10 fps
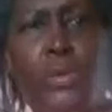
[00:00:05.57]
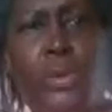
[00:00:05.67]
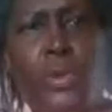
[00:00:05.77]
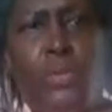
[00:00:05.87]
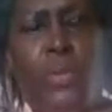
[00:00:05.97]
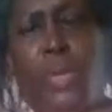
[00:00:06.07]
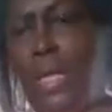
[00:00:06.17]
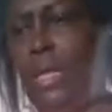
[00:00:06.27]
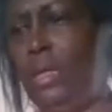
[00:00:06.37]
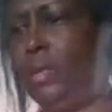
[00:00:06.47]
YouTube.
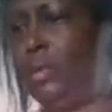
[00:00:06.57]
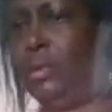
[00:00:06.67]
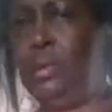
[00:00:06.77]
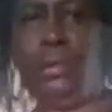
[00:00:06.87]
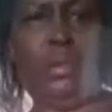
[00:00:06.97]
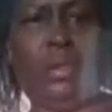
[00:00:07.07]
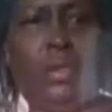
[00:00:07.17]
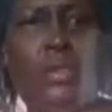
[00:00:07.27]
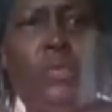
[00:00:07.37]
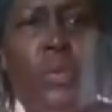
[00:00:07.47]

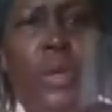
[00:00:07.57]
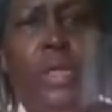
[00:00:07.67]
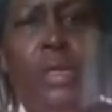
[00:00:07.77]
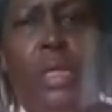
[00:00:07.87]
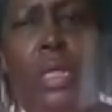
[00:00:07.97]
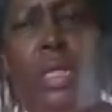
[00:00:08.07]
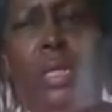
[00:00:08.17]
This is Royal